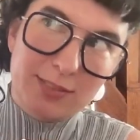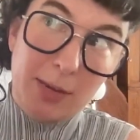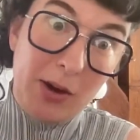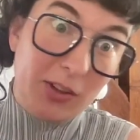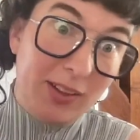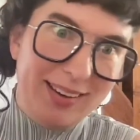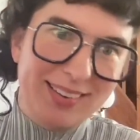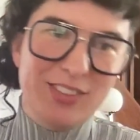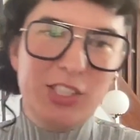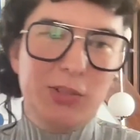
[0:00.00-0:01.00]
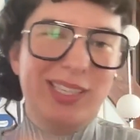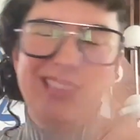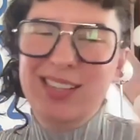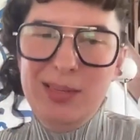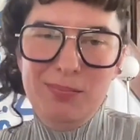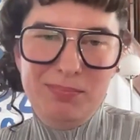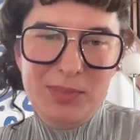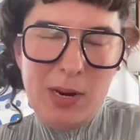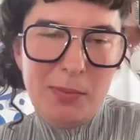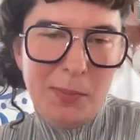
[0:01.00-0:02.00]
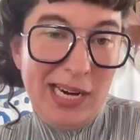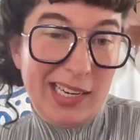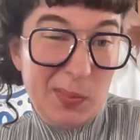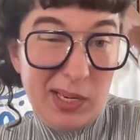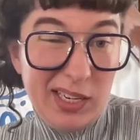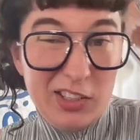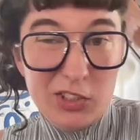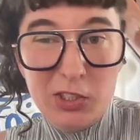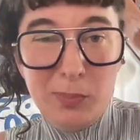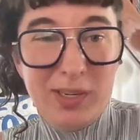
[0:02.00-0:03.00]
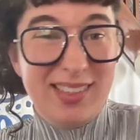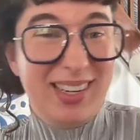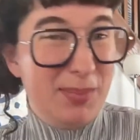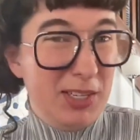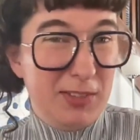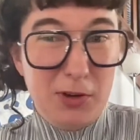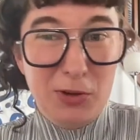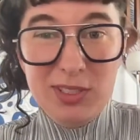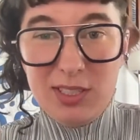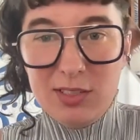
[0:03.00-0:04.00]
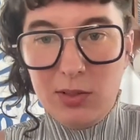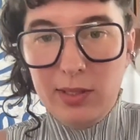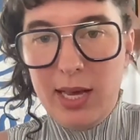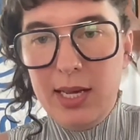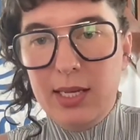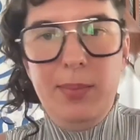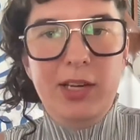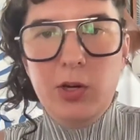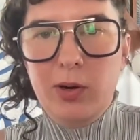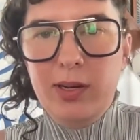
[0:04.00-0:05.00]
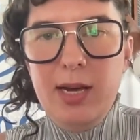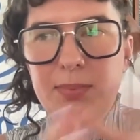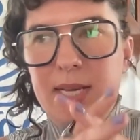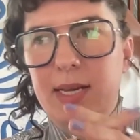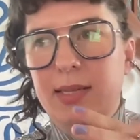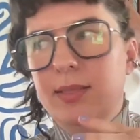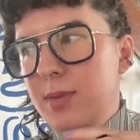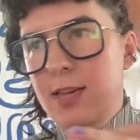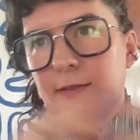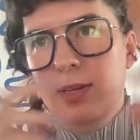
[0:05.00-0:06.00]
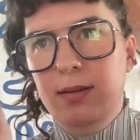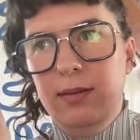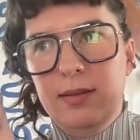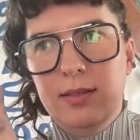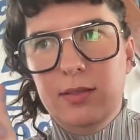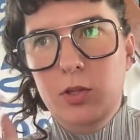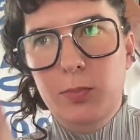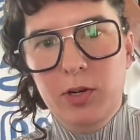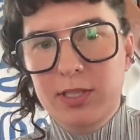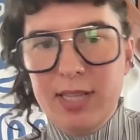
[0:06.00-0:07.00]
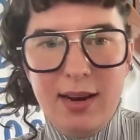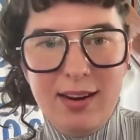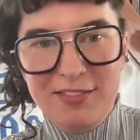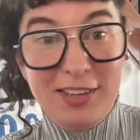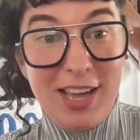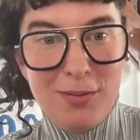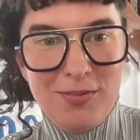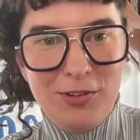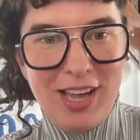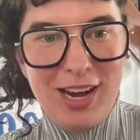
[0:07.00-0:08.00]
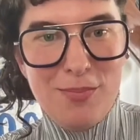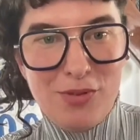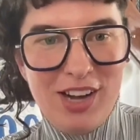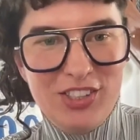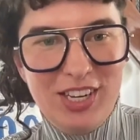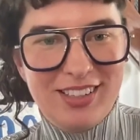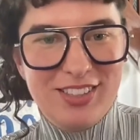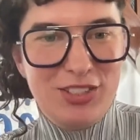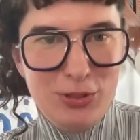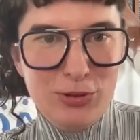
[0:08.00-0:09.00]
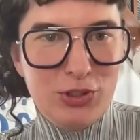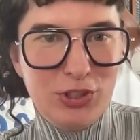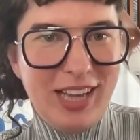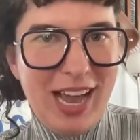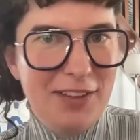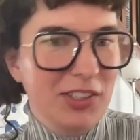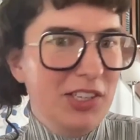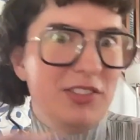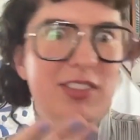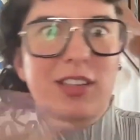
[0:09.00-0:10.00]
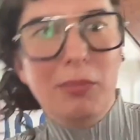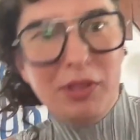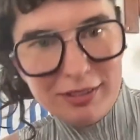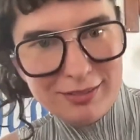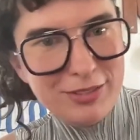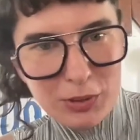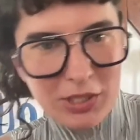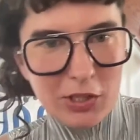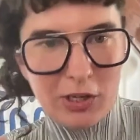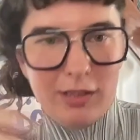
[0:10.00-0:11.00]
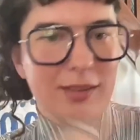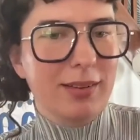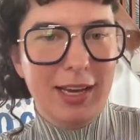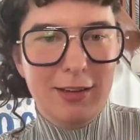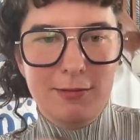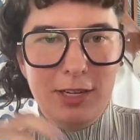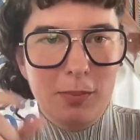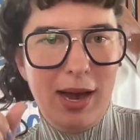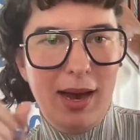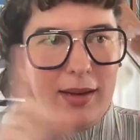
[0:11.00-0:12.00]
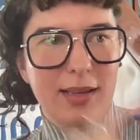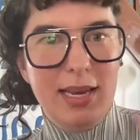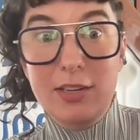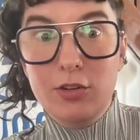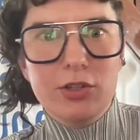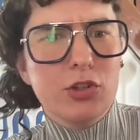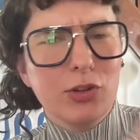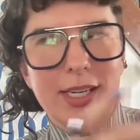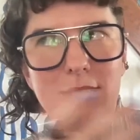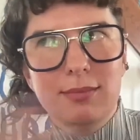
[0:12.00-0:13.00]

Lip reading: about a client into it, it's probably not going to be an issue, but it's not going to be as focused as you'd like. Ignoring updates, even super set it and forget it projects usually have at least something you can learn, client feedback, an industry